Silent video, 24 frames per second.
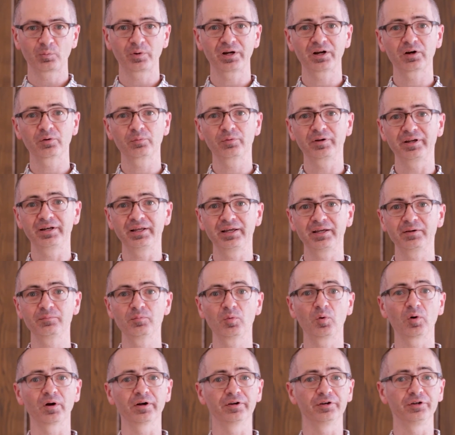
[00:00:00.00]
We are
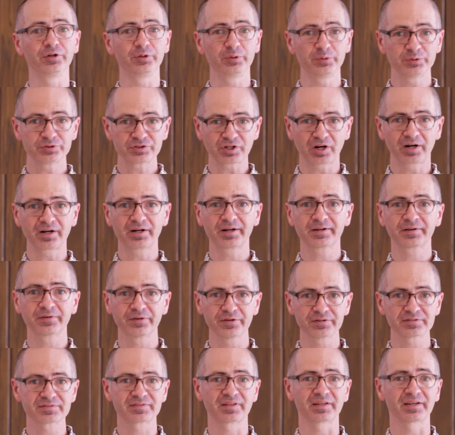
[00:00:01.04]
reading more news
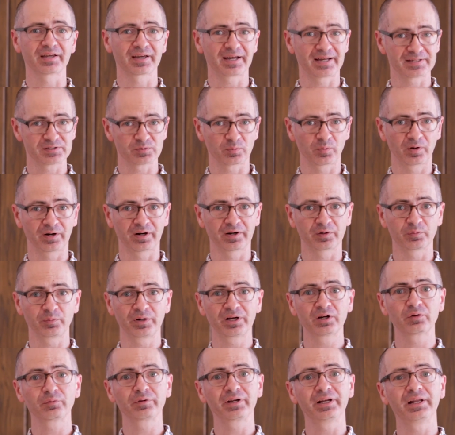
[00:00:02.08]
articles than God's Word.
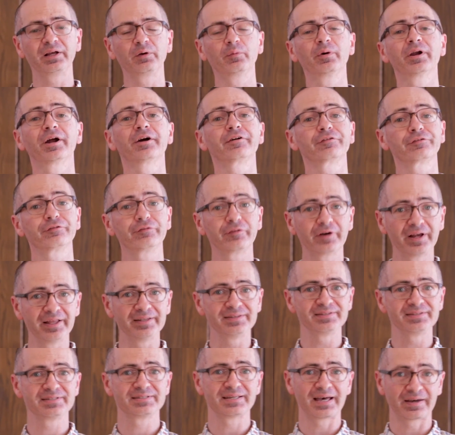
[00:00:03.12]
We are reading what our
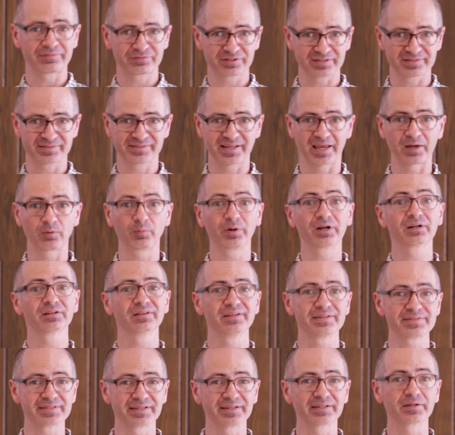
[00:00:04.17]
friends have to say. We are
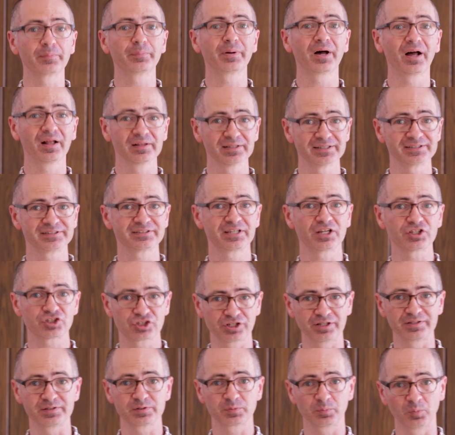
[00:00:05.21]
listening to
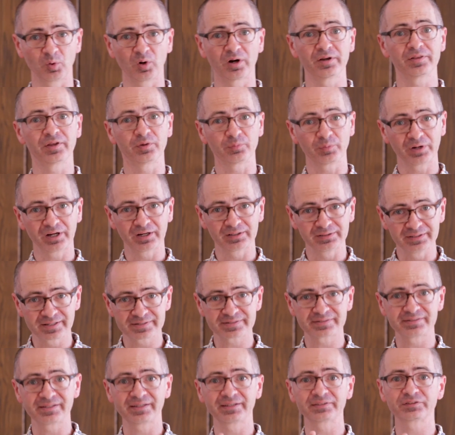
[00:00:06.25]
politicians more than we are
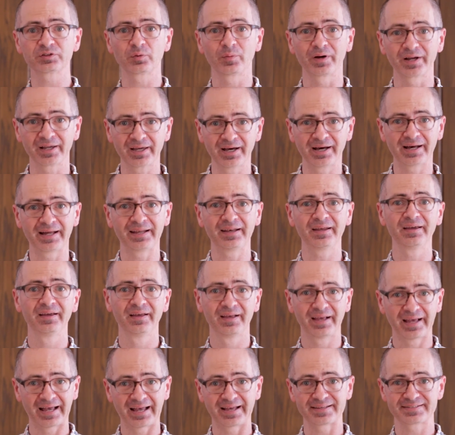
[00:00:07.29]
listening to what God
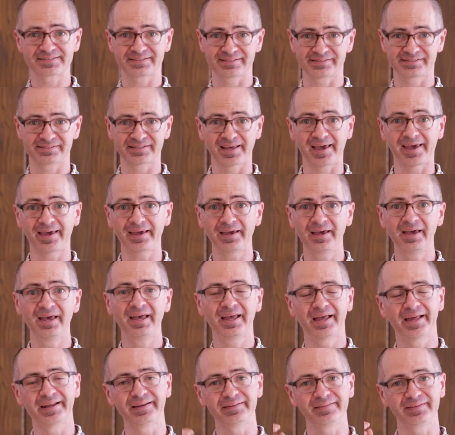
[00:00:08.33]
has to say.
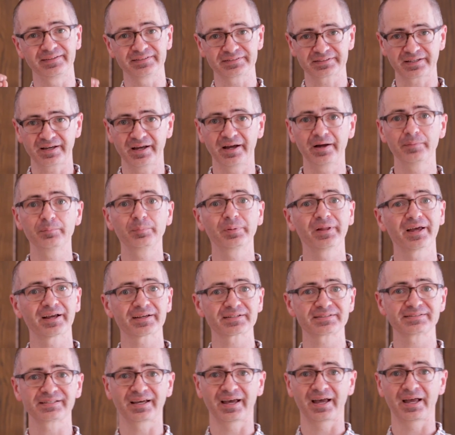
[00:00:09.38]
And in these
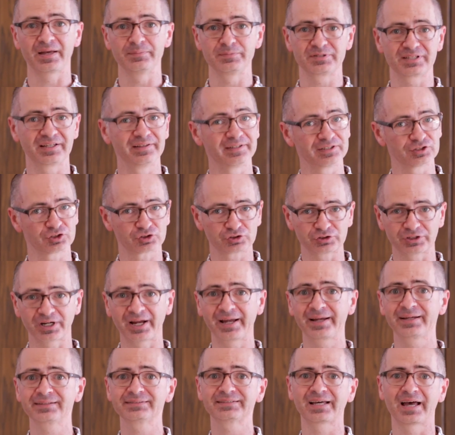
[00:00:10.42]
complex times, in these
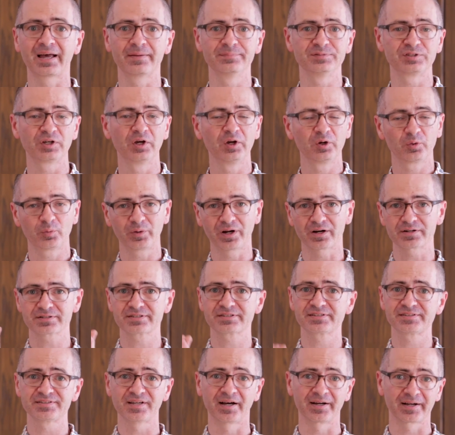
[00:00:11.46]
trying times, we are
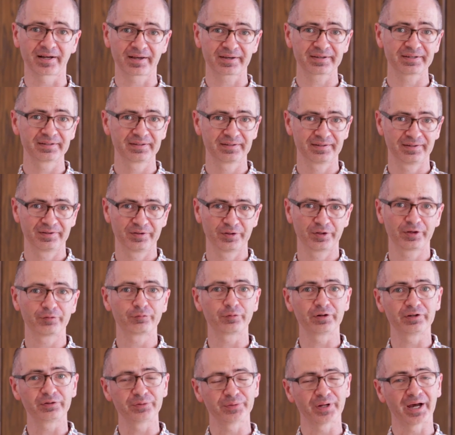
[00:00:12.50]
sunk
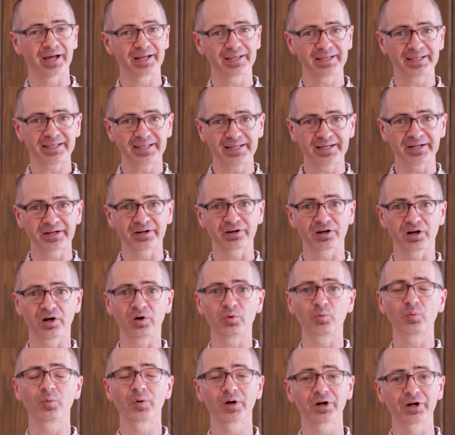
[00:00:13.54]
if we do not hear
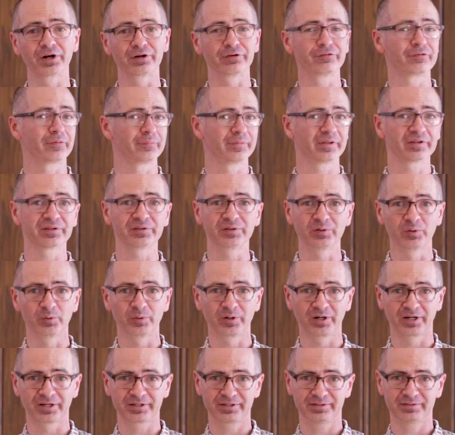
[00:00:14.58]
a word from the
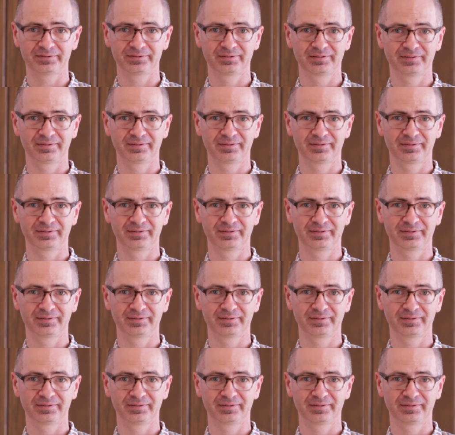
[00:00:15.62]
Lord.